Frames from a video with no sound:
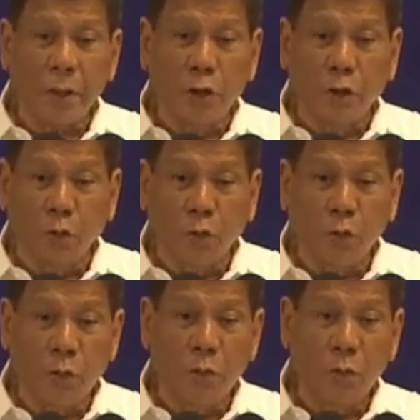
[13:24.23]

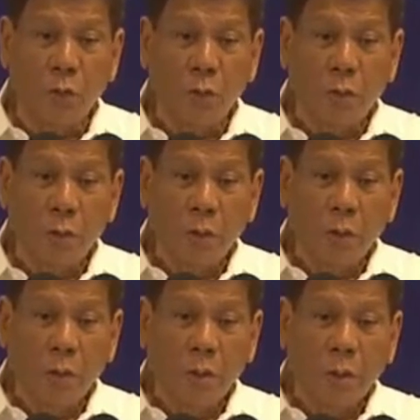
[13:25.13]
You,
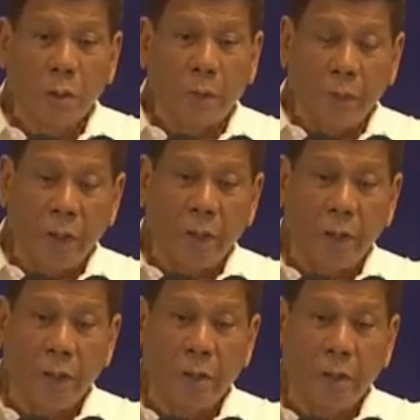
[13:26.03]

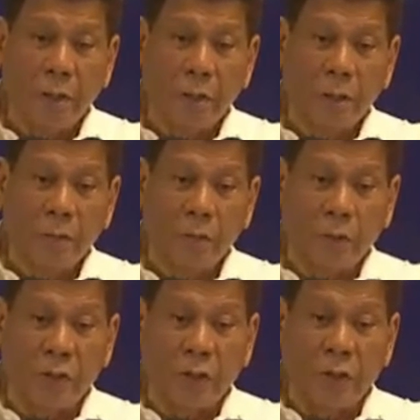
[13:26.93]
kami,
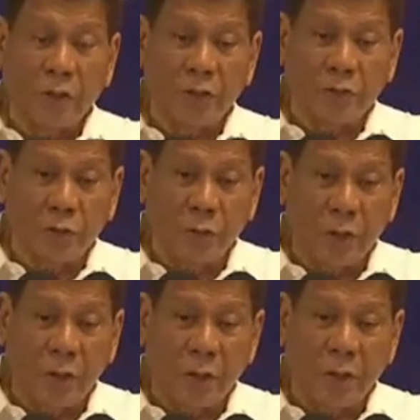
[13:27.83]
we're nearest to
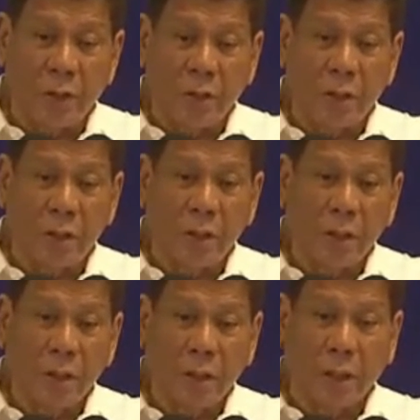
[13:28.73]
the
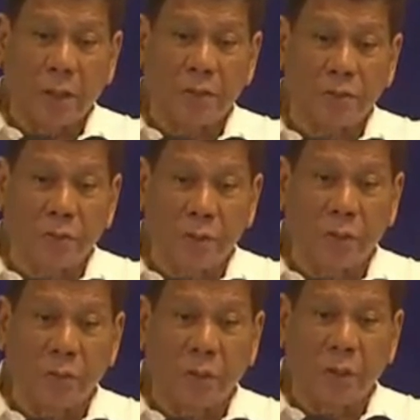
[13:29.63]
garrison,
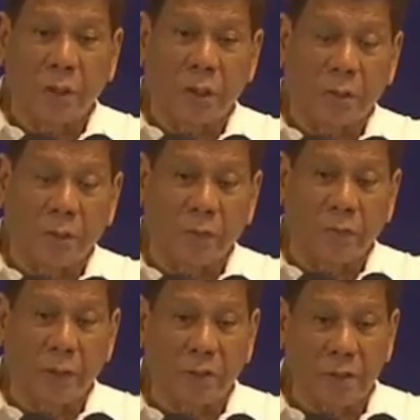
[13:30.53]
there were a lot
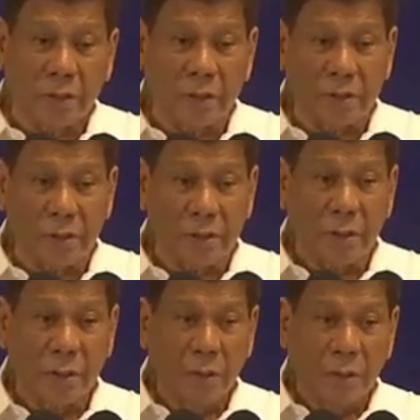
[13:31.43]
of arsenals
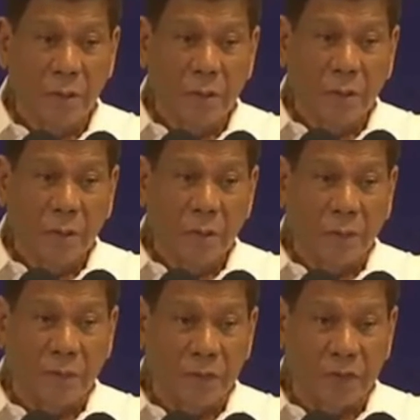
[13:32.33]

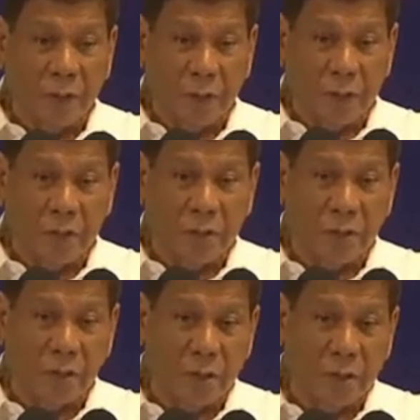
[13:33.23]
of the Chinese
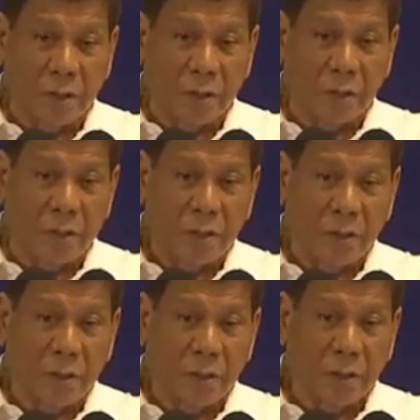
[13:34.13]

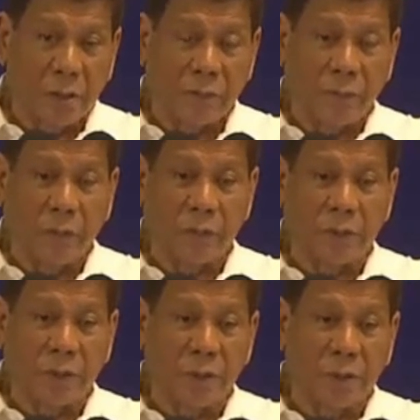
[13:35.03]
armed forces.